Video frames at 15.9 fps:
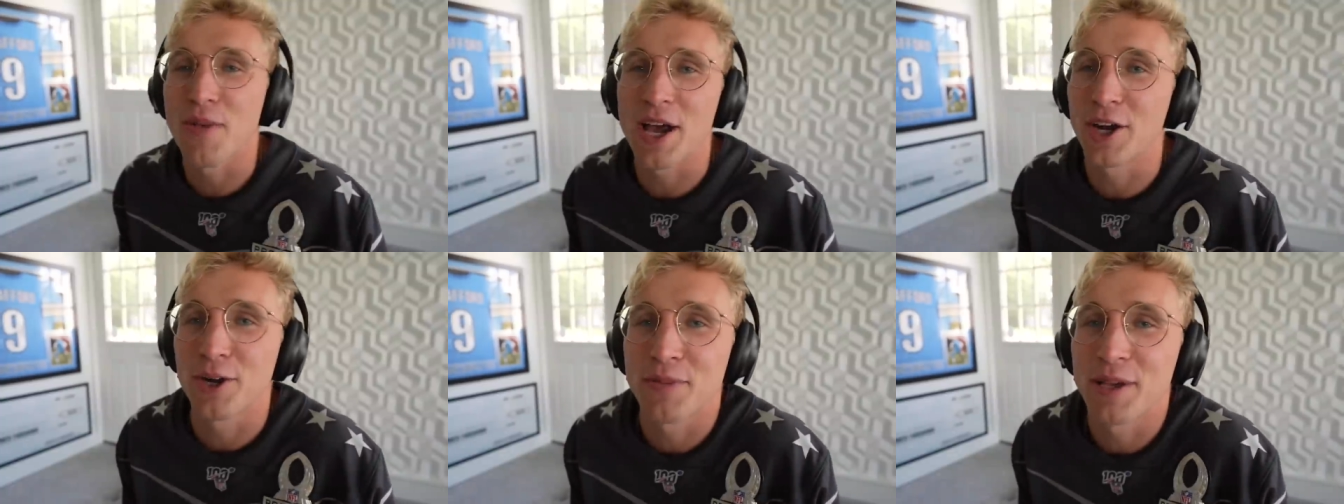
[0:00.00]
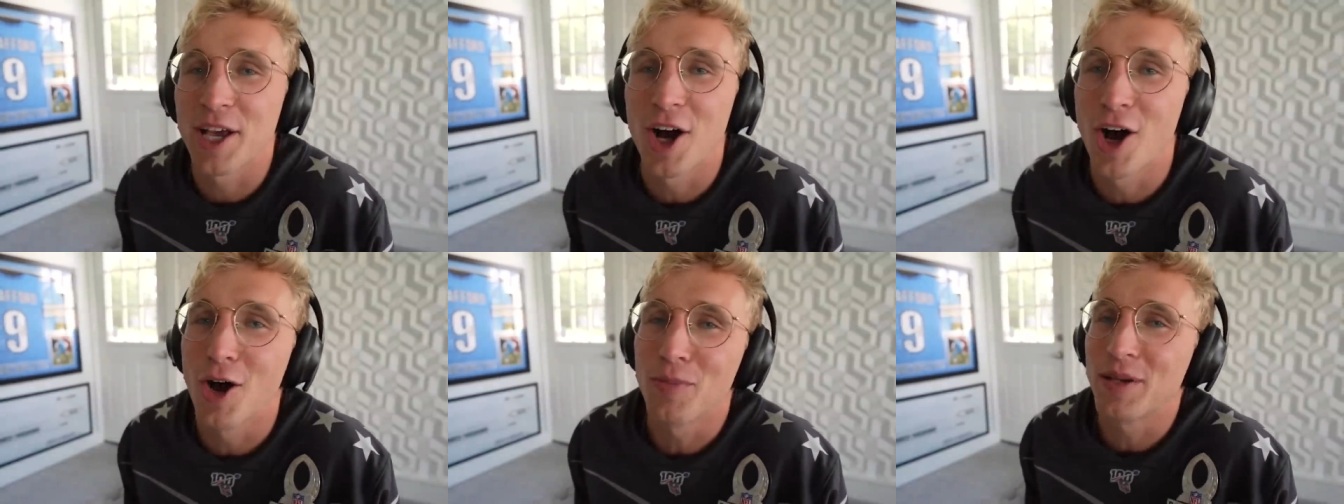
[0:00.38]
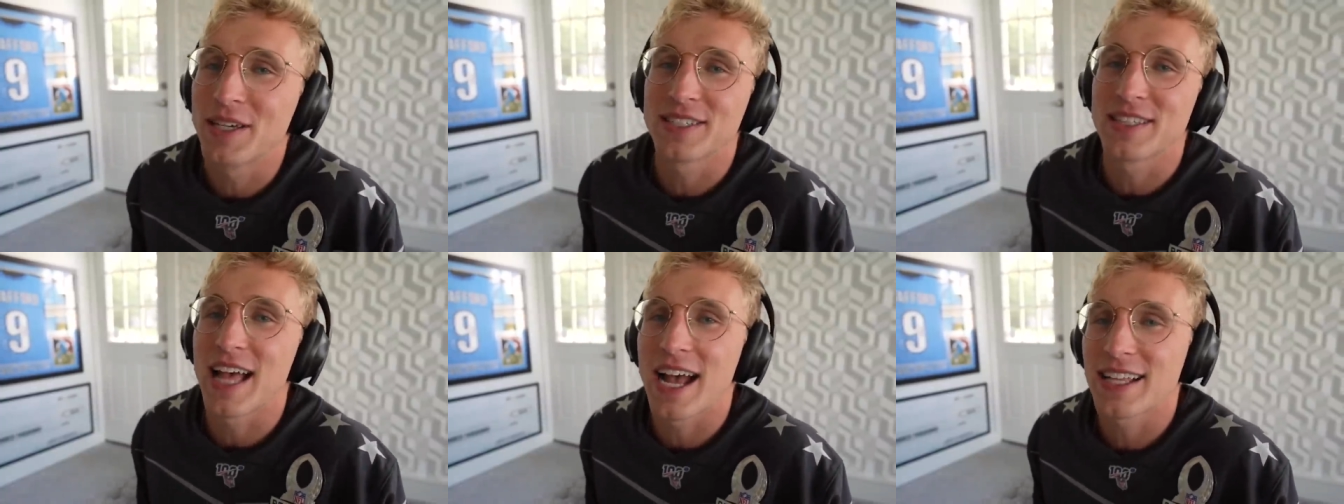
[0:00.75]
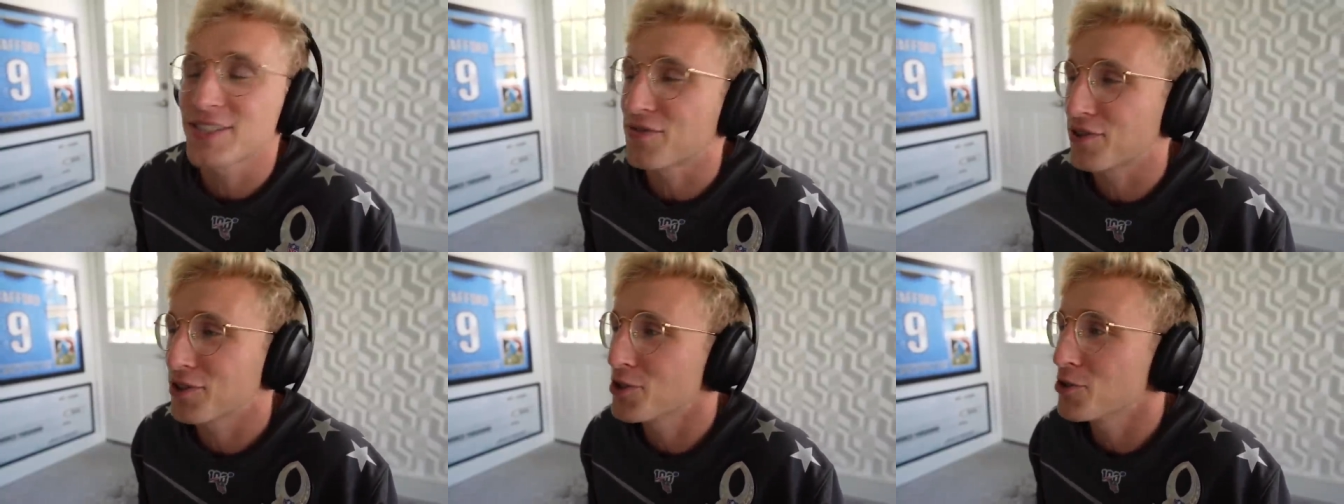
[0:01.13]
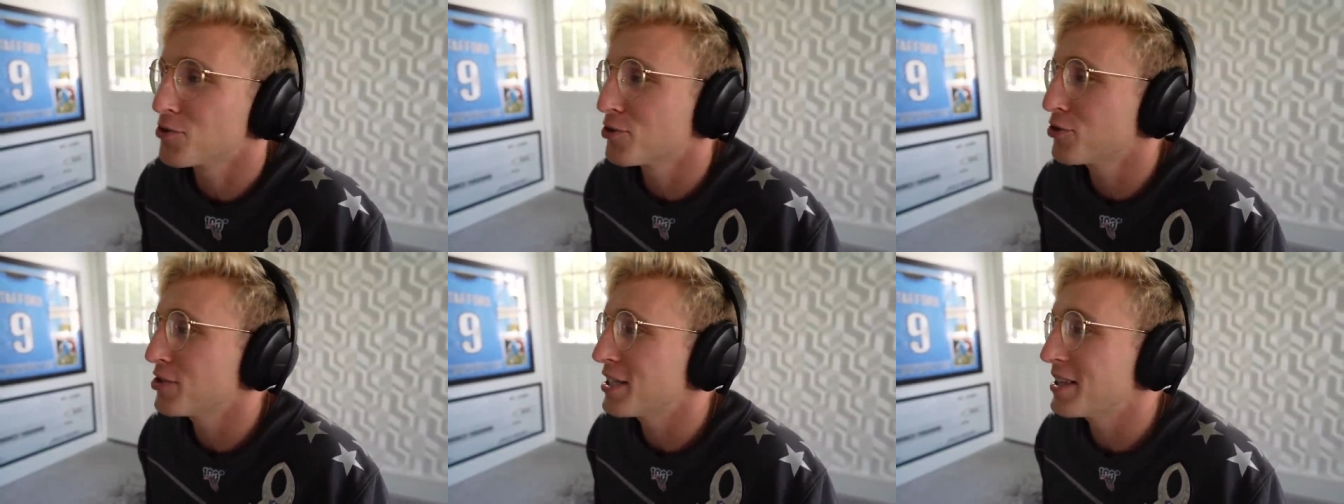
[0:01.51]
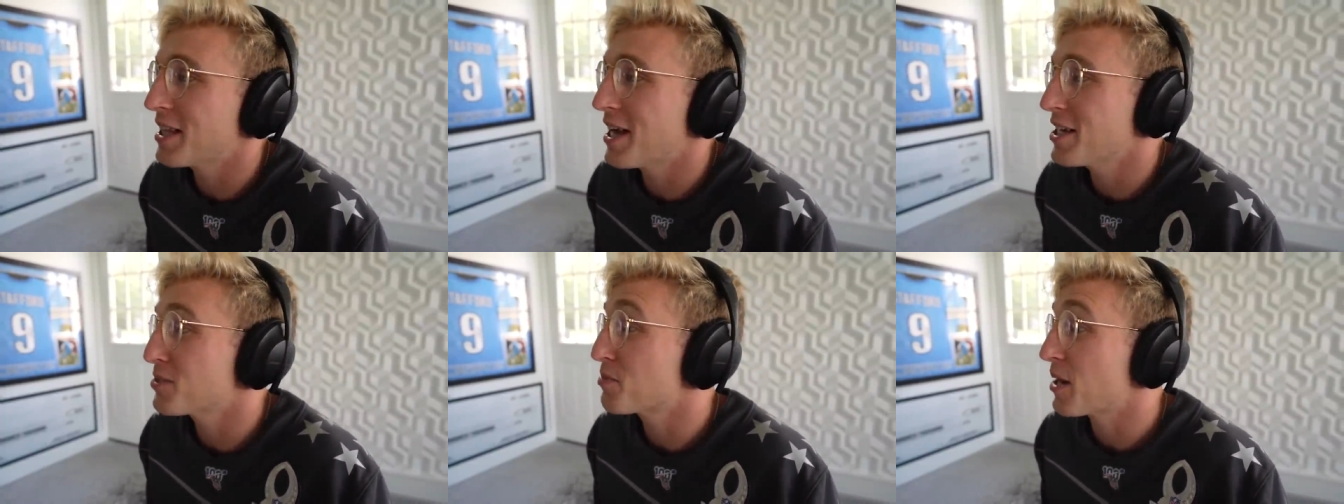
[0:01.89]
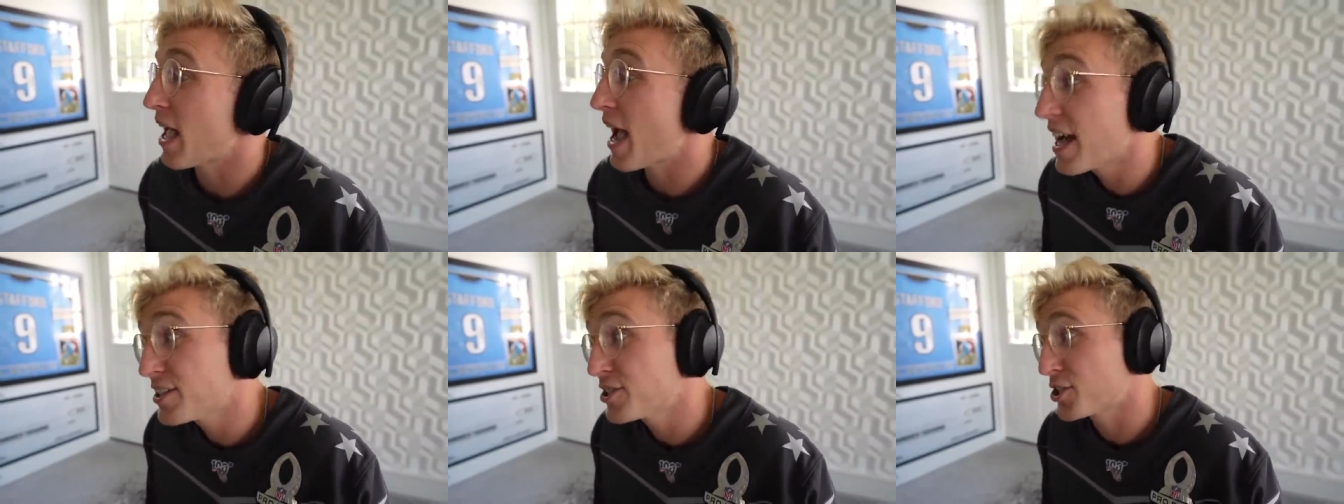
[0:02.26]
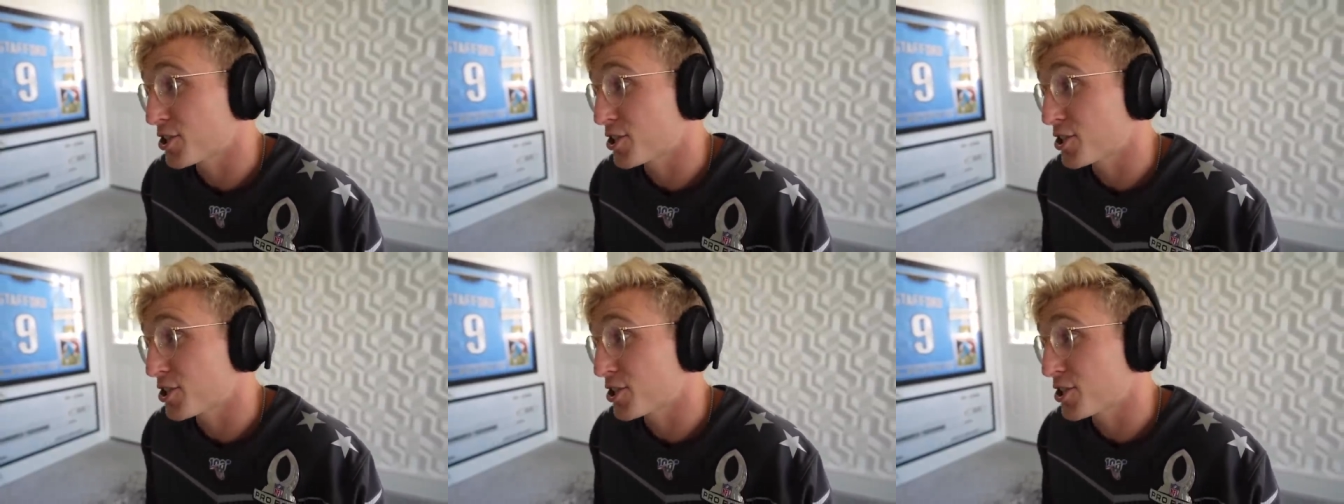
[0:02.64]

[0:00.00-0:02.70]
matter to me at all because that's for user D-lines, but Edge